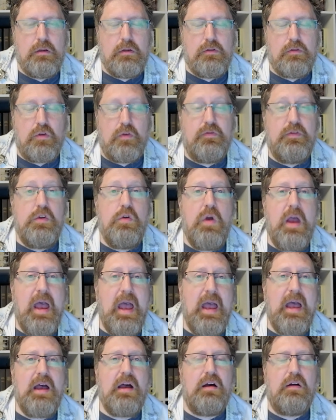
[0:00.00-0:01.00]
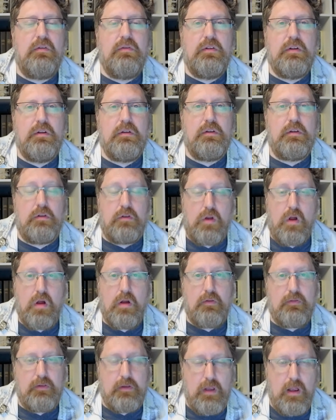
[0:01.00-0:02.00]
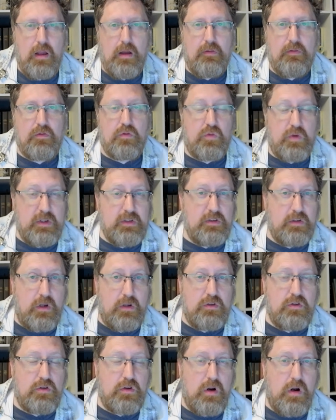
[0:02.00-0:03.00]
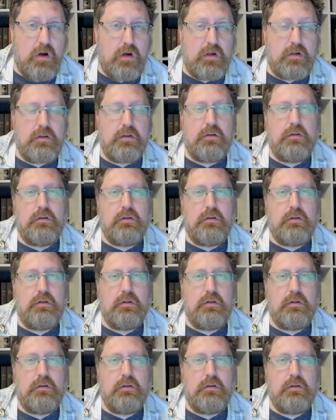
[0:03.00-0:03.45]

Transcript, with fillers: So if you have the law of love written on your heart,